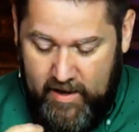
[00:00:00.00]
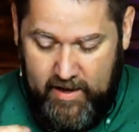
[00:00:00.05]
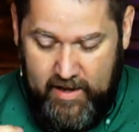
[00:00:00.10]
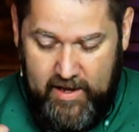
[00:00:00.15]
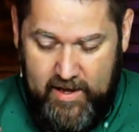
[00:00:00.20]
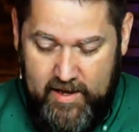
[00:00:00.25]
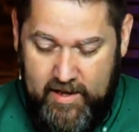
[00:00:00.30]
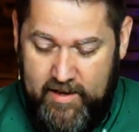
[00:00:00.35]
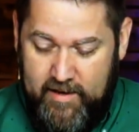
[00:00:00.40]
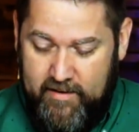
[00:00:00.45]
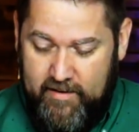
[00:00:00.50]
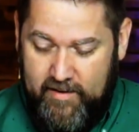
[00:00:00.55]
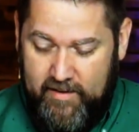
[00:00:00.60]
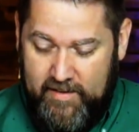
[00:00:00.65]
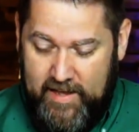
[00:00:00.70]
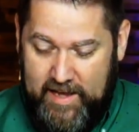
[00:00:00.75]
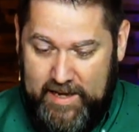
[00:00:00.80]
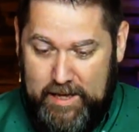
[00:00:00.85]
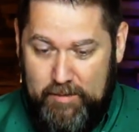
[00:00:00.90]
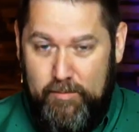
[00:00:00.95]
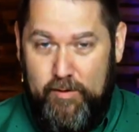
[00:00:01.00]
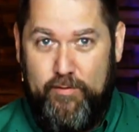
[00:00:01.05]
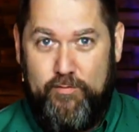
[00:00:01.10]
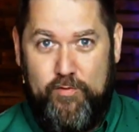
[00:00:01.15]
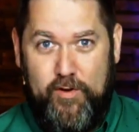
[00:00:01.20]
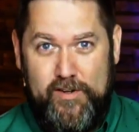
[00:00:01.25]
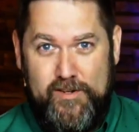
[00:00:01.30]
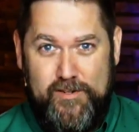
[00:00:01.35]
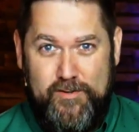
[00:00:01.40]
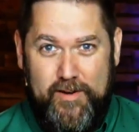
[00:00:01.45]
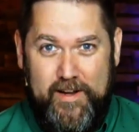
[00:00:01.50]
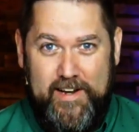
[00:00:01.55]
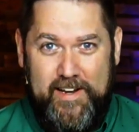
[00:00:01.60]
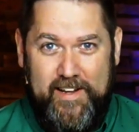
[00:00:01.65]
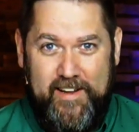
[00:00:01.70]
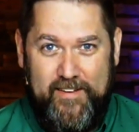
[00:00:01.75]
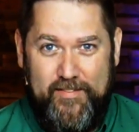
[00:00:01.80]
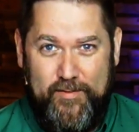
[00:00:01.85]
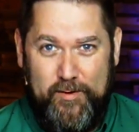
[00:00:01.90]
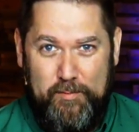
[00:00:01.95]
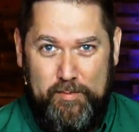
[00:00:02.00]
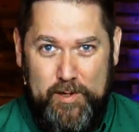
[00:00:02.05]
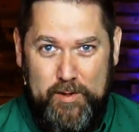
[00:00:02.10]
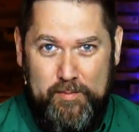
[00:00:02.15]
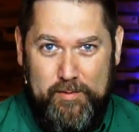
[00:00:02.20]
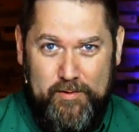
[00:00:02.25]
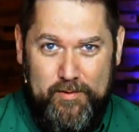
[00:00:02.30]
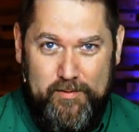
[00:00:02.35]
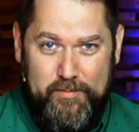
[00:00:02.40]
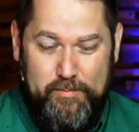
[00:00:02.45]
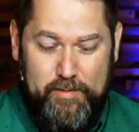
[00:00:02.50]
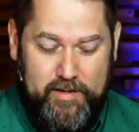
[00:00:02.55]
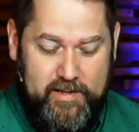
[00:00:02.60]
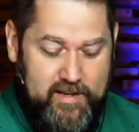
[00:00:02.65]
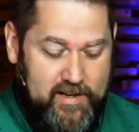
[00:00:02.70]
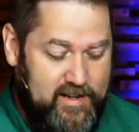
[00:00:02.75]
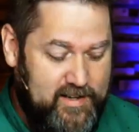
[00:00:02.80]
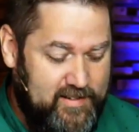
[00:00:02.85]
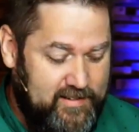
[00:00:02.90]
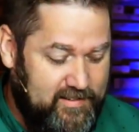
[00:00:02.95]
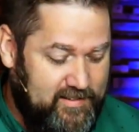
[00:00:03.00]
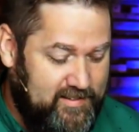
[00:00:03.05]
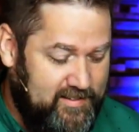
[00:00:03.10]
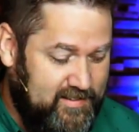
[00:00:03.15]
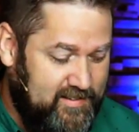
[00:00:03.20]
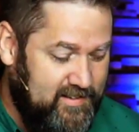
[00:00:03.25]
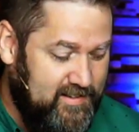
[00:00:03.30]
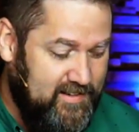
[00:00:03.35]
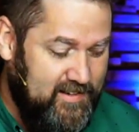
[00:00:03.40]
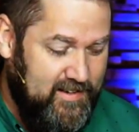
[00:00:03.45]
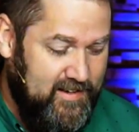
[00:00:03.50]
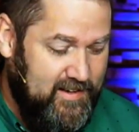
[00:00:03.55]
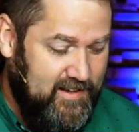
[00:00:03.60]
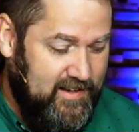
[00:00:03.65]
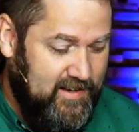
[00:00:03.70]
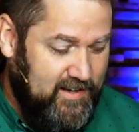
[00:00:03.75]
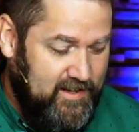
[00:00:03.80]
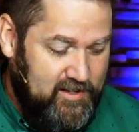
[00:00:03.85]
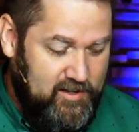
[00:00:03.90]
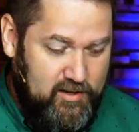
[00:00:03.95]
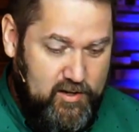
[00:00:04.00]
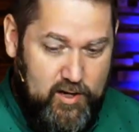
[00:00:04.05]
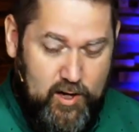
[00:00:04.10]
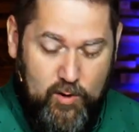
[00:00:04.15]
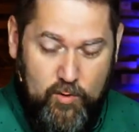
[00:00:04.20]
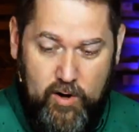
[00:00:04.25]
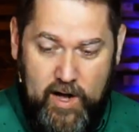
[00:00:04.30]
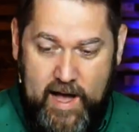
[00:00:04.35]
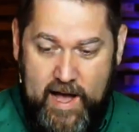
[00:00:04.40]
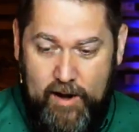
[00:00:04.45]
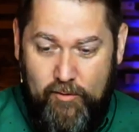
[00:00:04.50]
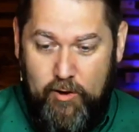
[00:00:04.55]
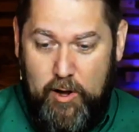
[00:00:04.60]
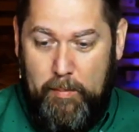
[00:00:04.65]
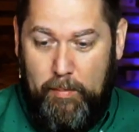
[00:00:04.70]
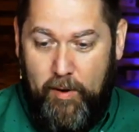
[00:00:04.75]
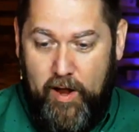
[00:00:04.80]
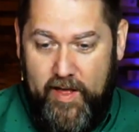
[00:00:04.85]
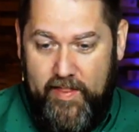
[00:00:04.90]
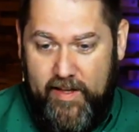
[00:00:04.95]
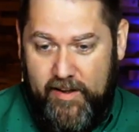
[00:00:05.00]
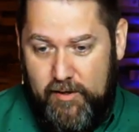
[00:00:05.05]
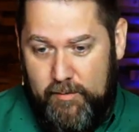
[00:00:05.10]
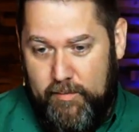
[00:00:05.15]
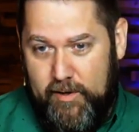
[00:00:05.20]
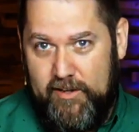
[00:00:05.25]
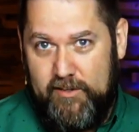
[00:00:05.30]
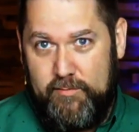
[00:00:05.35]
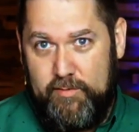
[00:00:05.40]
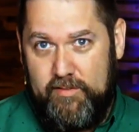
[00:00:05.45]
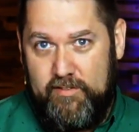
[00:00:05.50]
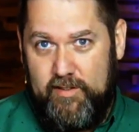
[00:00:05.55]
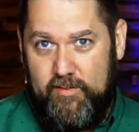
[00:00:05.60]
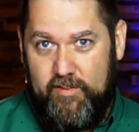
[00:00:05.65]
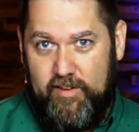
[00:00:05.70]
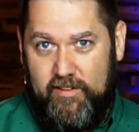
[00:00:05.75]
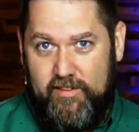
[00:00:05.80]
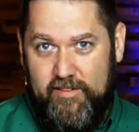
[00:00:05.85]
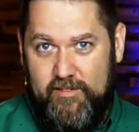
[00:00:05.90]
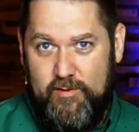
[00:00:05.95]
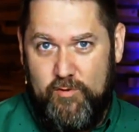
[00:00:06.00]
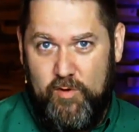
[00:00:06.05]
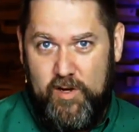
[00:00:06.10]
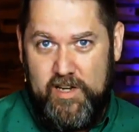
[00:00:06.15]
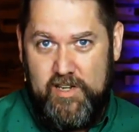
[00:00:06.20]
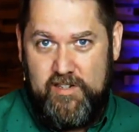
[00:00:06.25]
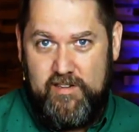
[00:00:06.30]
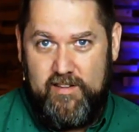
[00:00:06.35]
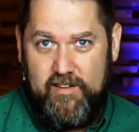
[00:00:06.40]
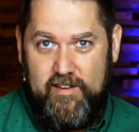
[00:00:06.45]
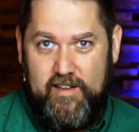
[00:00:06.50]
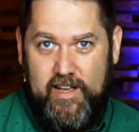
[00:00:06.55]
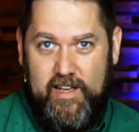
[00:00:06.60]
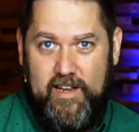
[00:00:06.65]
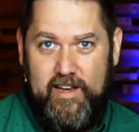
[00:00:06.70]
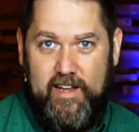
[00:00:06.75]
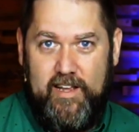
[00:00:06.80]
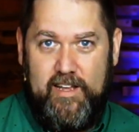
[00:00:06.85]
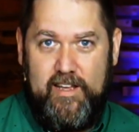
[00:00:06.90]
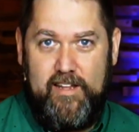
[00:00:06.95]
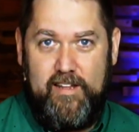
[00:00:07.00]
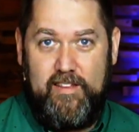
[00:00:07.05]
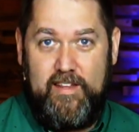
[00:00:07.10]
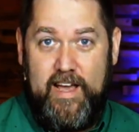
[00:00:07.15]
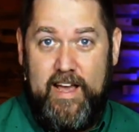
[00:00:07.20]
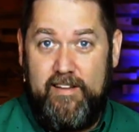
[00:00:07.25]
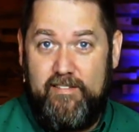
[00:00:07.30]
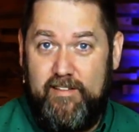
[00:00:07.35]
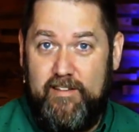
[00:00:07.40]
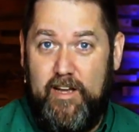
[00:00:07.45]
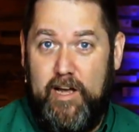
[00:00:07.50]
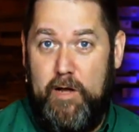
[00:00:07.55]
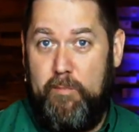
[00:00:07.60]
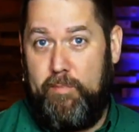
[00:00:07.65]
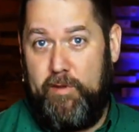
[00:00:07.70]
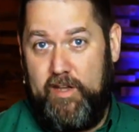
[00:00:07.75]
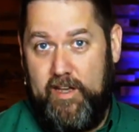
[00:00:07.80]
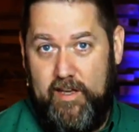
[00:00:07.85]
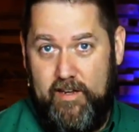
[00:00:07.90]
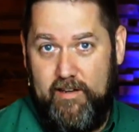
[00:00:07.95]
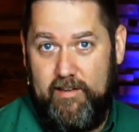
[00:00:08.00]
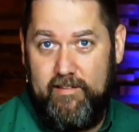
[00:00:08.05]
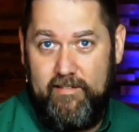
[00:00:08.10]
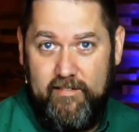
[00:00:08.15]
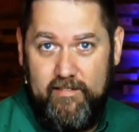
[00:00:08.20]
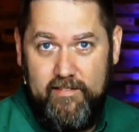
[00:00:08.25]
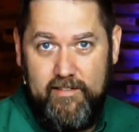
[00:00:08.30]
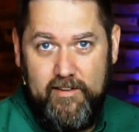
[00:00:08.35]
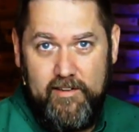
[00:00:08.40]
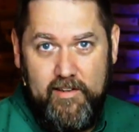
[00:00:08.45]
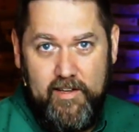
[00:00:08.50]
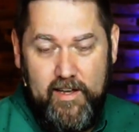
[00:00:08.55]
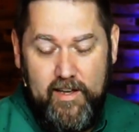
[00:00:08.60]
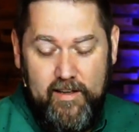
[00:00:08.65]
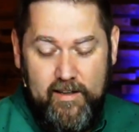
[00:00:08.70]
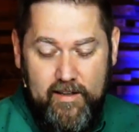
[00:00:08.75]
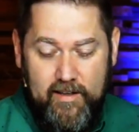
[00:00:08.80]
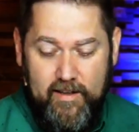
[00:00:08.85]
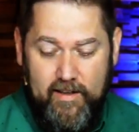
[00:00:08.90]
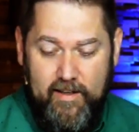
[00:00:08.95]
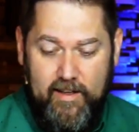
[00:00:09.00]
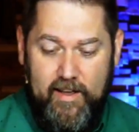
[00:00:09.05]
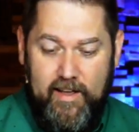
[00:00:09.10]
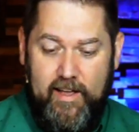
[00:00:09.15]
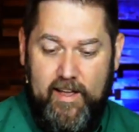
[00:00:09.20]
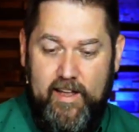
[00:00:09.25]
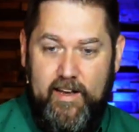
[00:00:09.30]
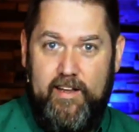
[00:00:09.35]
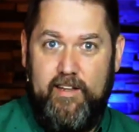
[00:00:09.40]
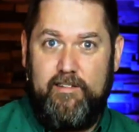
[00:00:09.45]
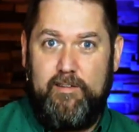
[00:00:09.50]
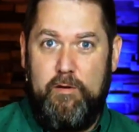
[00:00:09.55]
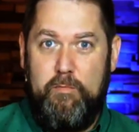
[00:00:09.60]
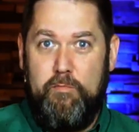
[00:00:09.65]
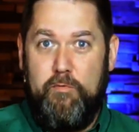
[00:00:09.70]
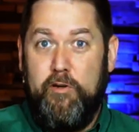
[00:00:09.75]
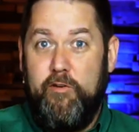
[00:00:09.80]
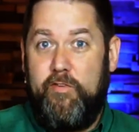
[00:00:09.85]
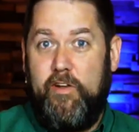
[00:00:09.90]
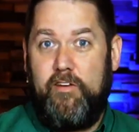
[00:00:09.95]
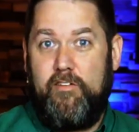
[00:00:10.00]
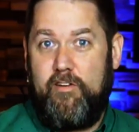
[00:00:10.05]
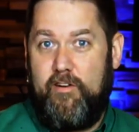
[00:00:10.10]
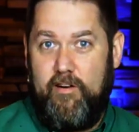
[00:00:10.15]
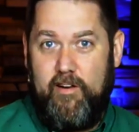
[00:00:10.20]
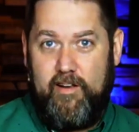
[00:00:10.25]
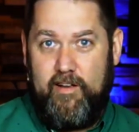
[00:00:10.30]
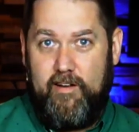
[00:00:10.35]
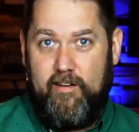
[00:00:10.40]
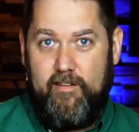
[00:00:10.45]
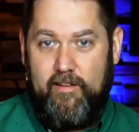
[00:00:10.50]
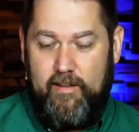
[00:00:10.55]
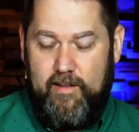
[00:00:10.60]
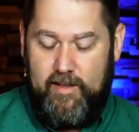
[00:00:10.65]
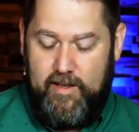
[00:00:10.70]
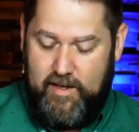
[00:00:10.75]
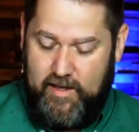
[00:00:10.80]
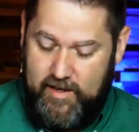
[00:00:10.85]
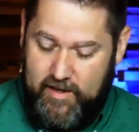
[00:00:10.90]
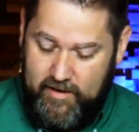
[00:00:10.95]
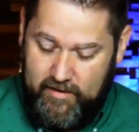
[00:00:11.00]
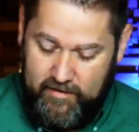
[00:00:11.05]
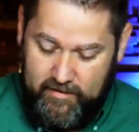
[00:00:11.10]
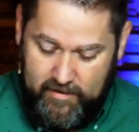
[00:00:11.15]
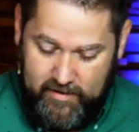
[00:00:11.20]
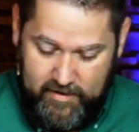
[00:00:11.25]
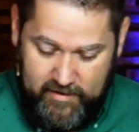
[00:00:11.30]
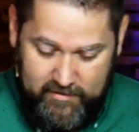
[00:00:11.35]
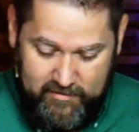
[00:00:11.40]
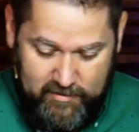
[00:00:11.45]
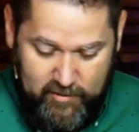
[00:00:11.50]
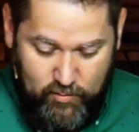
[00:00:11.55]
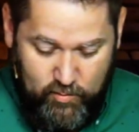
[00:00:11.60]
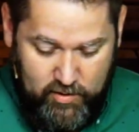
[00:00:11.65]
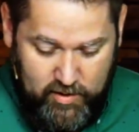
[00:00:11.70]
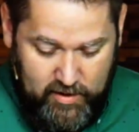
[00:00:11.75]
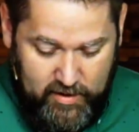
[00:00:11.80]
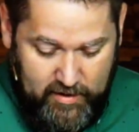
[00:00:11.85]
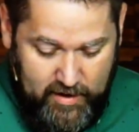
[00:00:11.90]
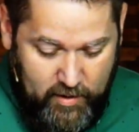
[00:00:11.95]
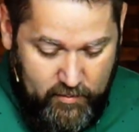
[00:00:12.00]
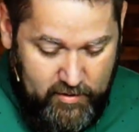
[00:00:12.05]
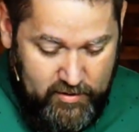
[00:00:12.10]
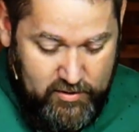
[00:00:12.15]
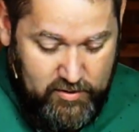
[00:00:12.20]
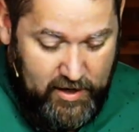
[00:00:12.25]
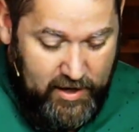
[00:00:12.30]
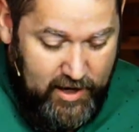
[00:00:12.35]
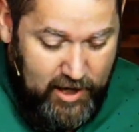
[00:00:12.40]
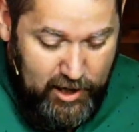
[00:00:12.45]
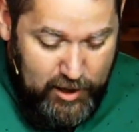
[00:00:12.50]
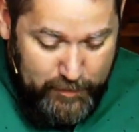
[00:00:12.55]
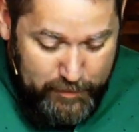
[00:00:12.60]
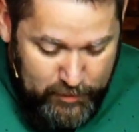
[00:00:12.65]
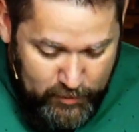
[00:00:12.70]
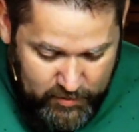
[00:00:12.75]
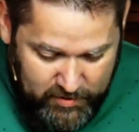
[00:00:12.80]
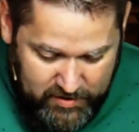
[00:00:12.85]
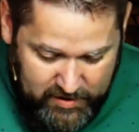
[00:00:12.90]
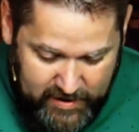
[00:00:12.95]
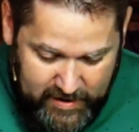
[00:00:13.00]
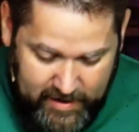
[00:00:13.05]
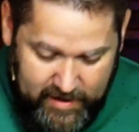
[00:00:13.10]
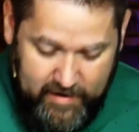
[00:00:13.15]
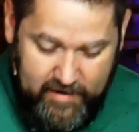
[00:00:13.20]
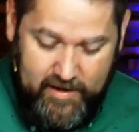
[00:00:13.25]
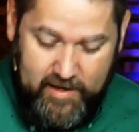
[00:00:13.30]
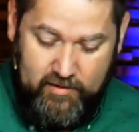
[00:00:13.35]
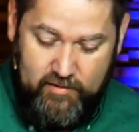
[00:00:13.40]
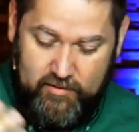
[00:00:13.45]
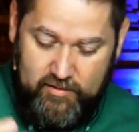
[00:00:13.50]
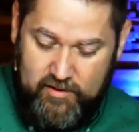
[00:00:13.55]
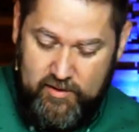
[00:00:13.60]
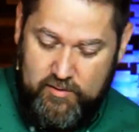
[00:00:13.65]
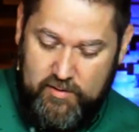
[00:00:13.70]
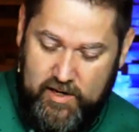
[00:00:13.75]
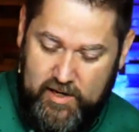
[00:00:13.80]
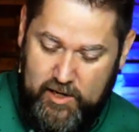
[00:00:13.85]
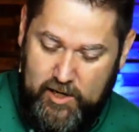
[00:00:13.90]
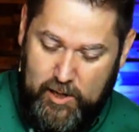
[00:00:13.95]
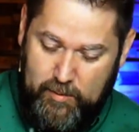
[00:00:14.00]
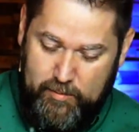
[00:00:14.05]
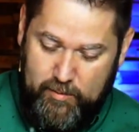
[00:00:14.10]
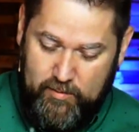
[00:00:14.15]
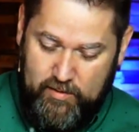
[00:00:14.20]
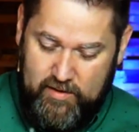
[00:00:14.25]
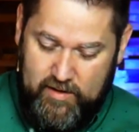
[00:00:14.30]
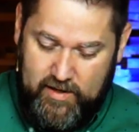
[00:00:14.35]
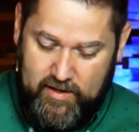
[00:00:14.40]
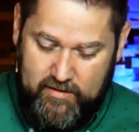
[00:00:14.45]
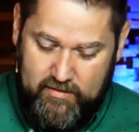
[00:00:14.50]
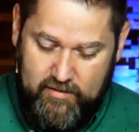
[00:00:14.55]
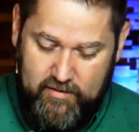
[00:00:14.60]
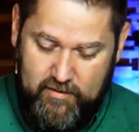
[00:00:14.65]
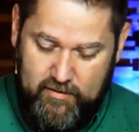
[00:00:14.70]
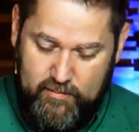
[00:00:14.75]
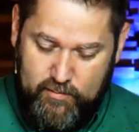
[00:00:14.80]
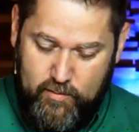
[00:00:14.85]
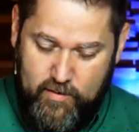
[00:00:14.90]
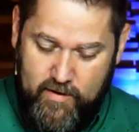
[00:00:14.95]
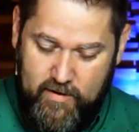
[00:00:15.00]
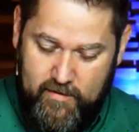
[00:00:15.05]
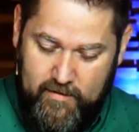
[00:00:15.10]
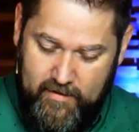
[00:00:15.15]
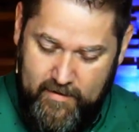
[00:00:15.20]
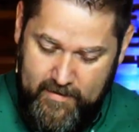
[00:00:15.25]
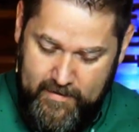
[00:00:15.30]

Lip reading: And that can be frustrating for people because you go, well, how do I apply that to my specific situation? And that's complicated, okay? And it's a moving target. And so I'm gonna try to help you with that. Heather's gonna try to help you with that too this morning.